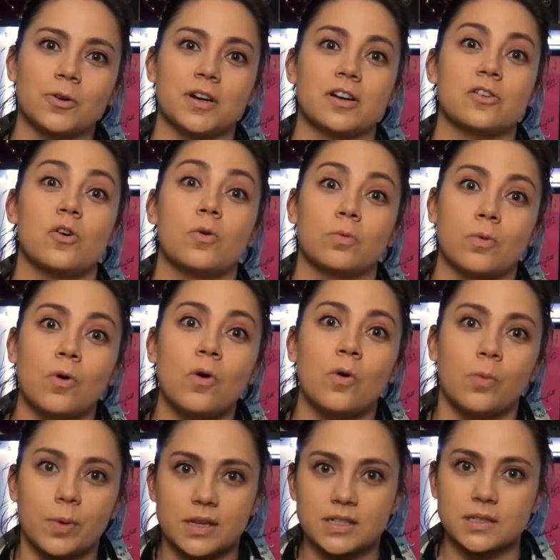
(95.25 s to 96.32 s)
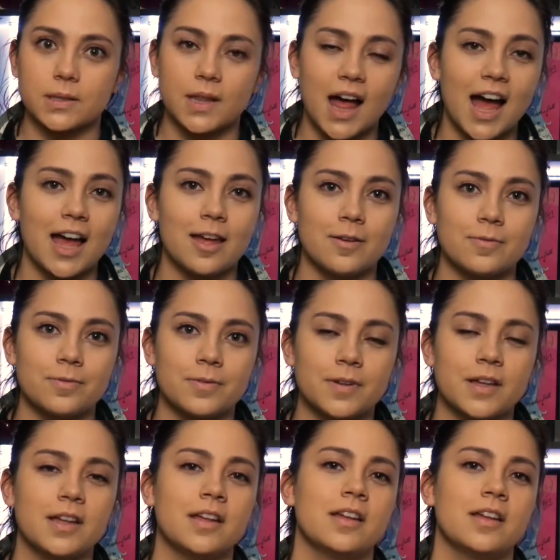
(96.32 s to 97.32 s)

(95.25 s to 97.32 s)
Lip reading: Critical Role was live.